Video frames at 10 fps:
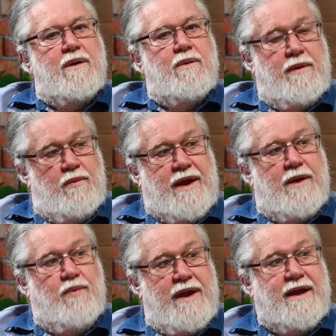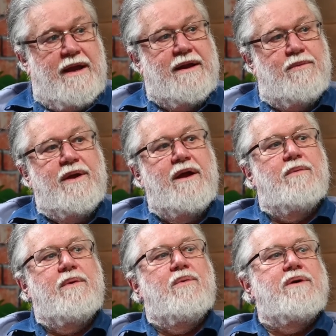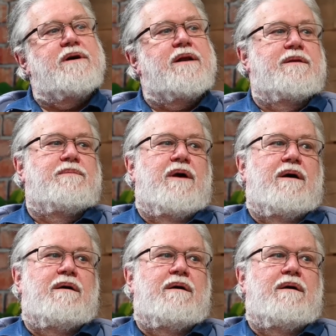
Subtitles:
We can get what we want out of them now.